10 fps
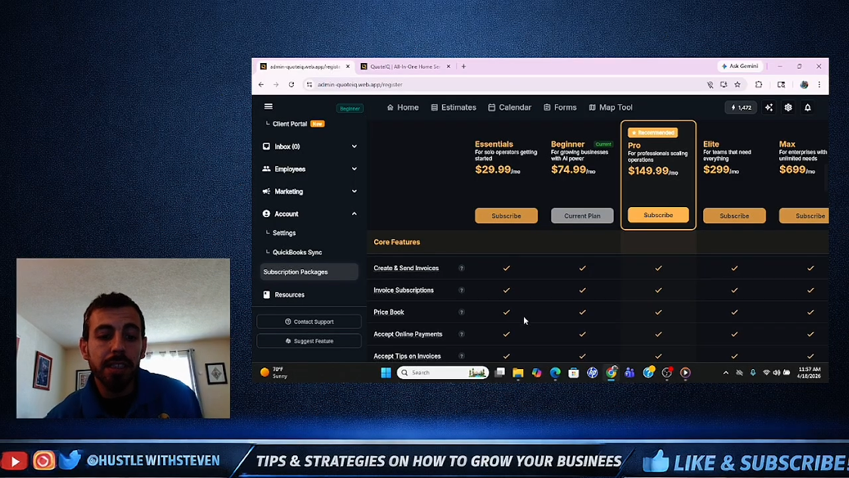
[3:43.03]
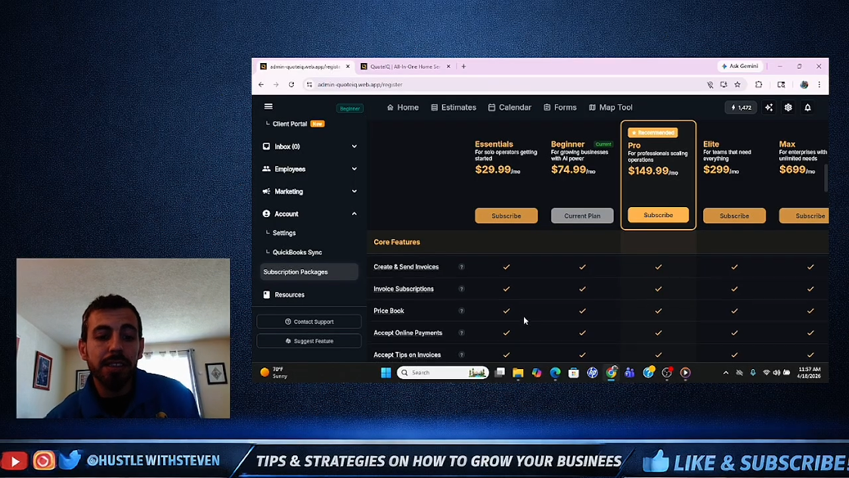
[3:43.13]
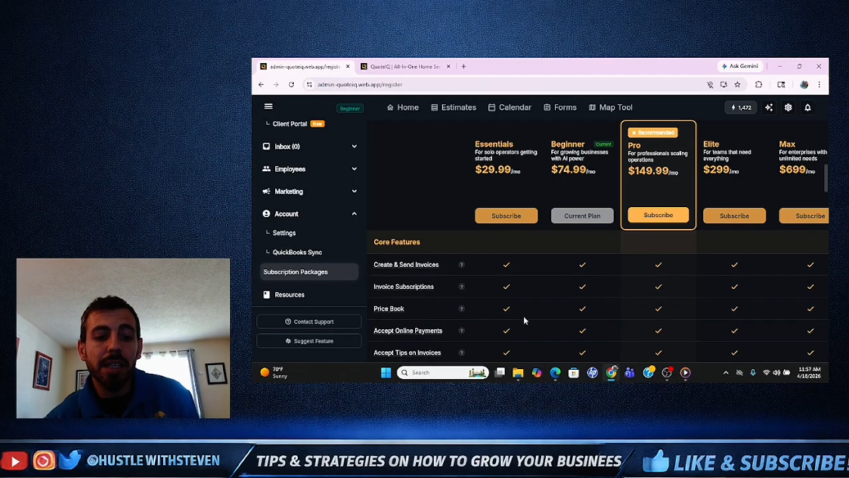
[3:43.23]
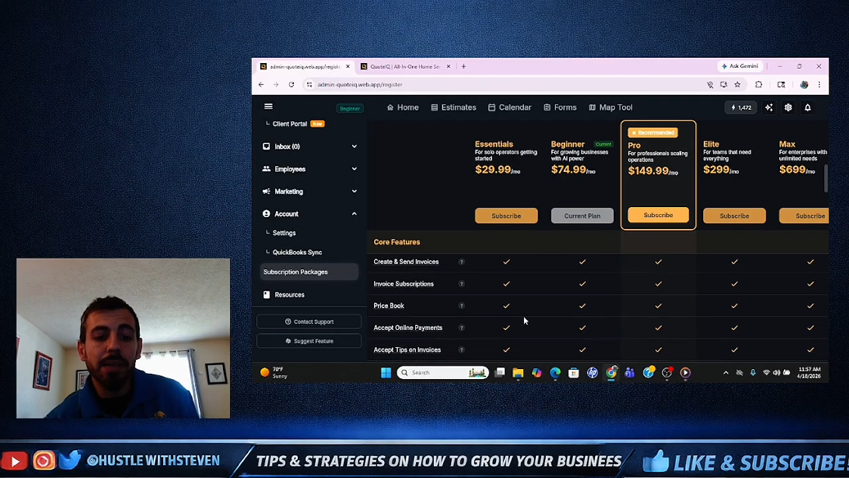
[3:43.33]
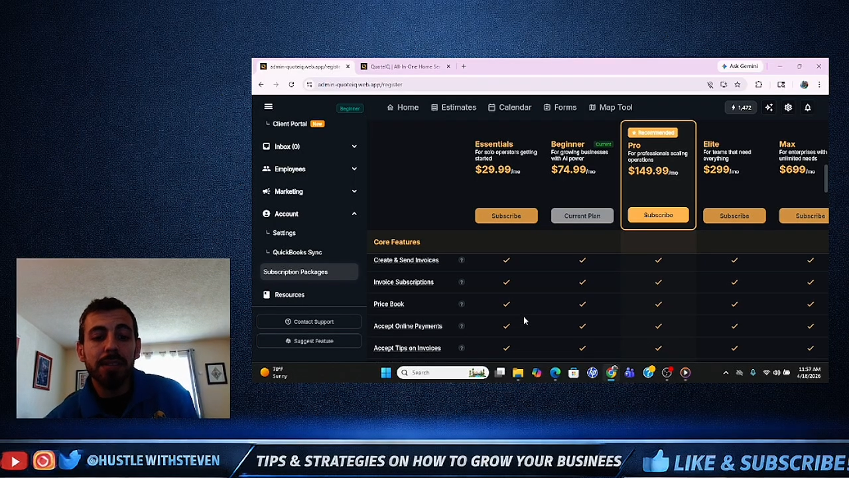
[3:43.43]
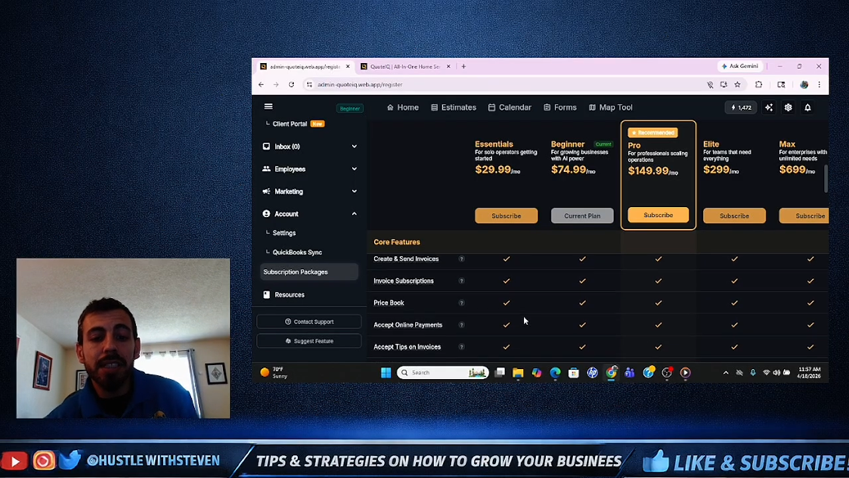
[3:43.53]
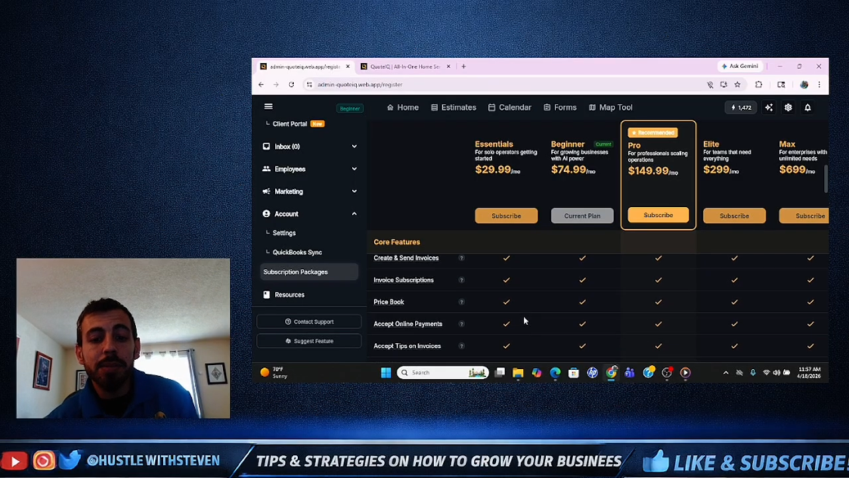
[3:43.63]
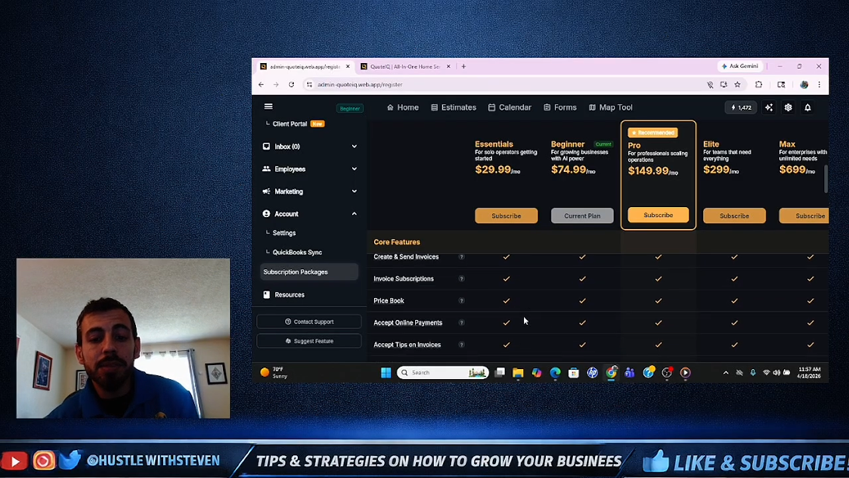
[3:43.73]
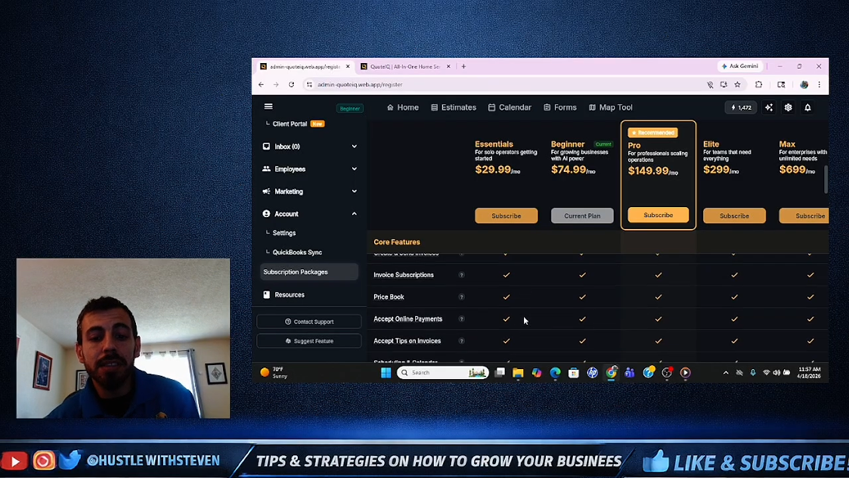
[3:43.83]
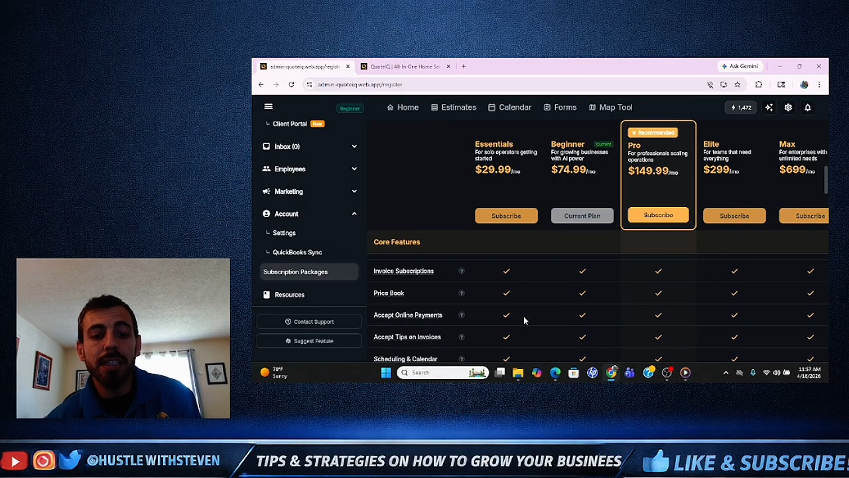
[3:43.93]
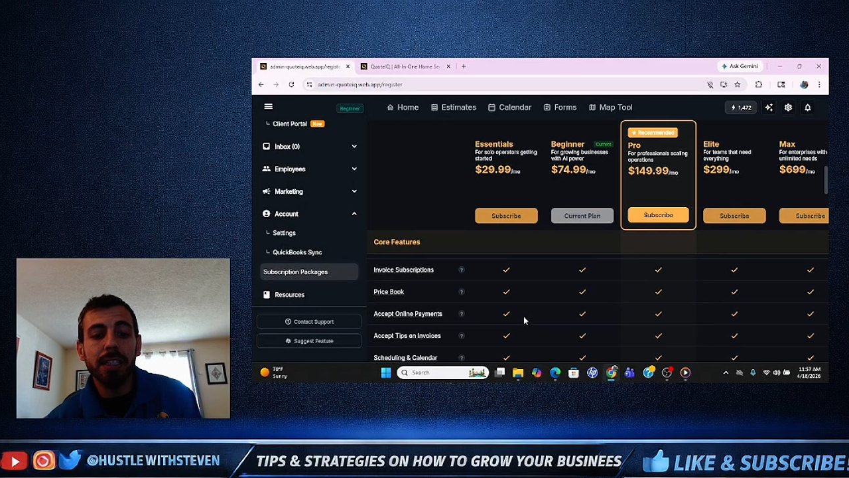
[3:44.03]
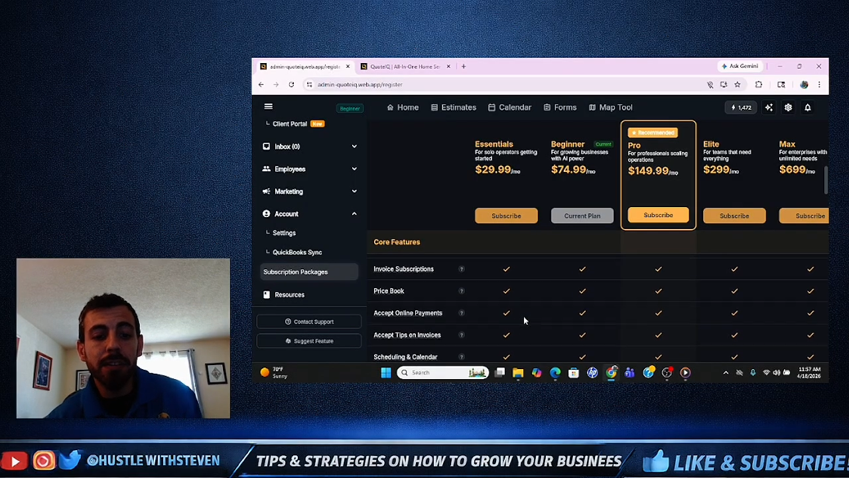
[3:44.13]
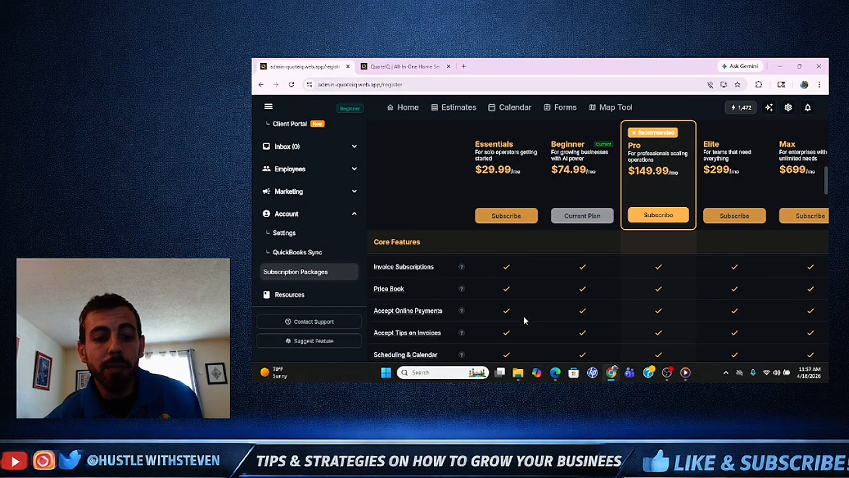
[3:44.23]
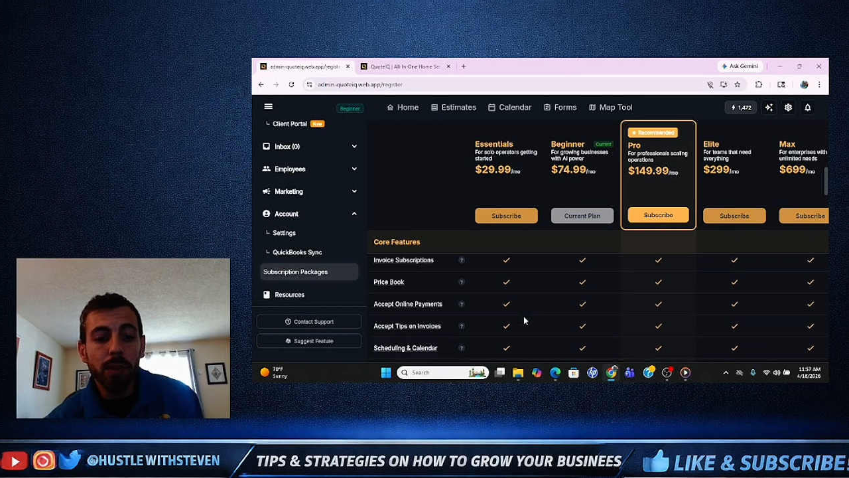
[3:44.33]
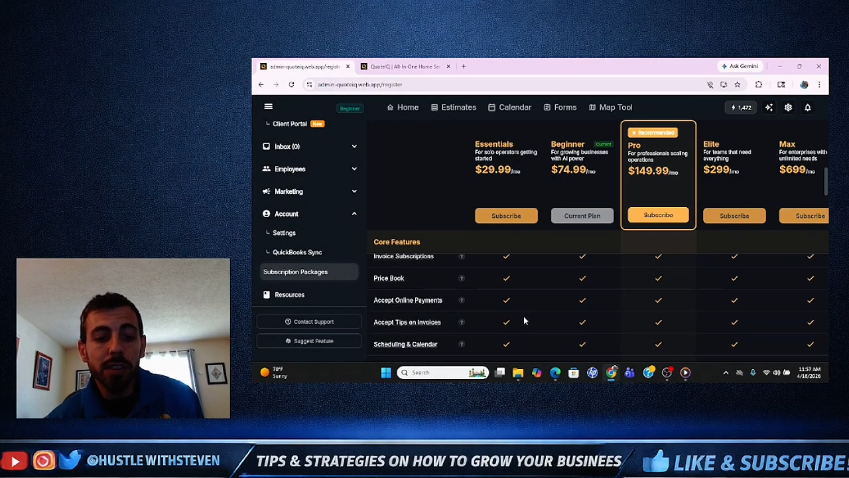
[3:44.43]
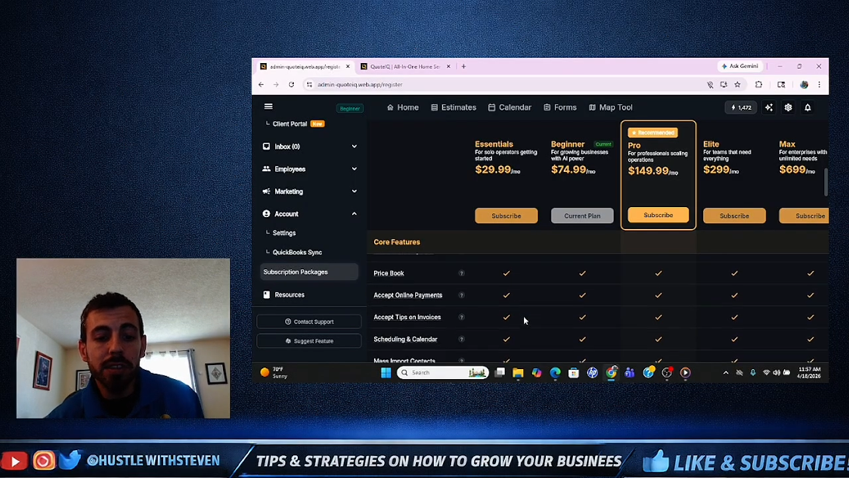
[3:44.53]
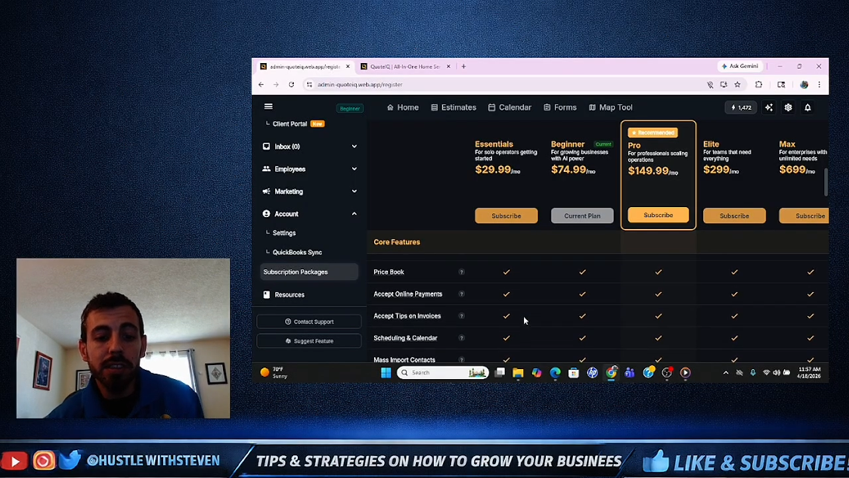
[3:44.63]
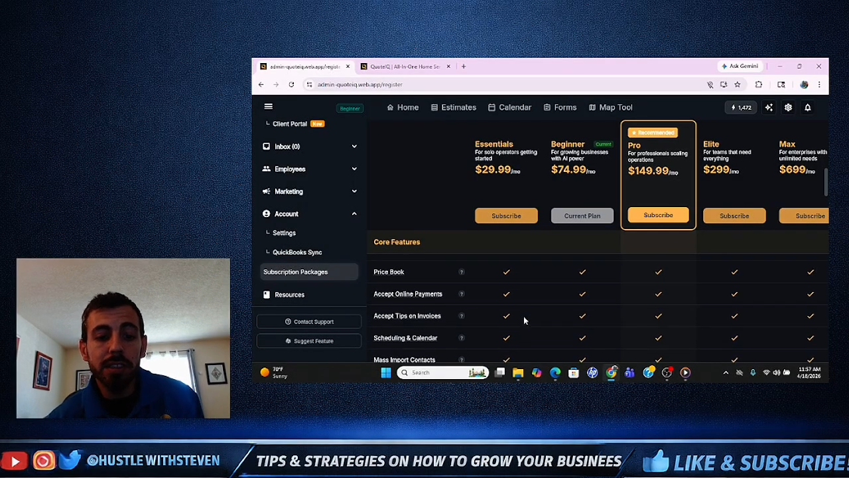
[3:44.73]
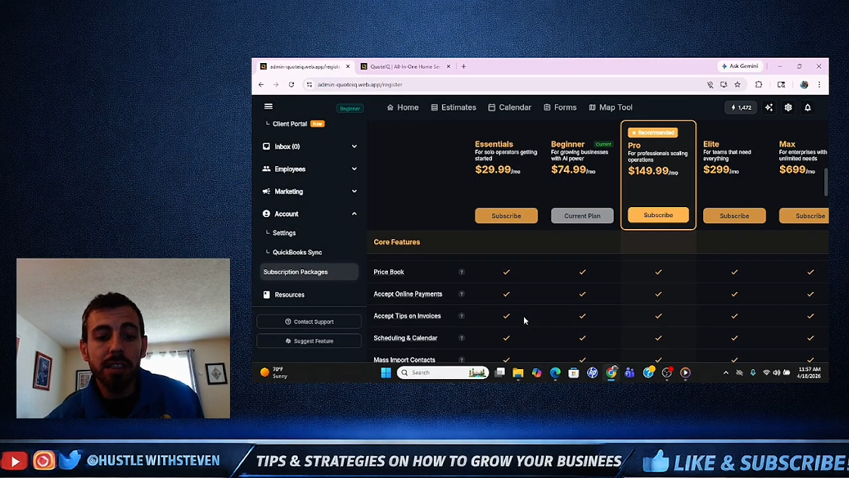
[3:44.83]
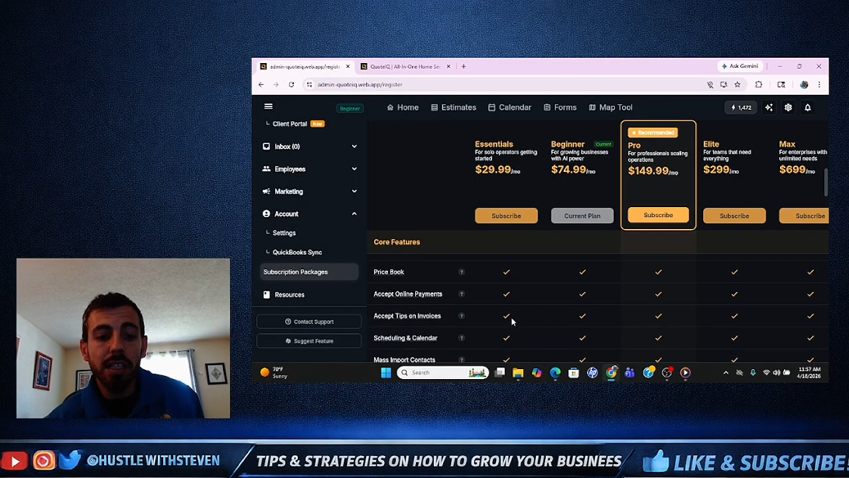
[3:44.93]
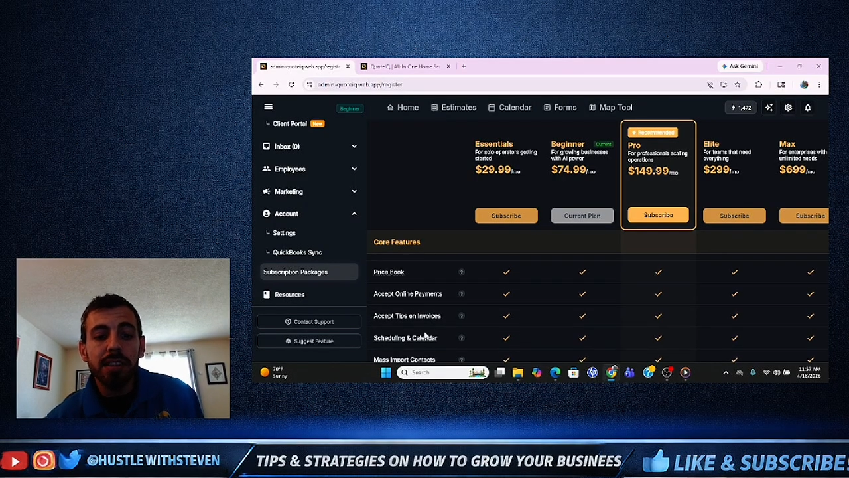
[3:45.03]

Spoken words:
accept tips and invoices,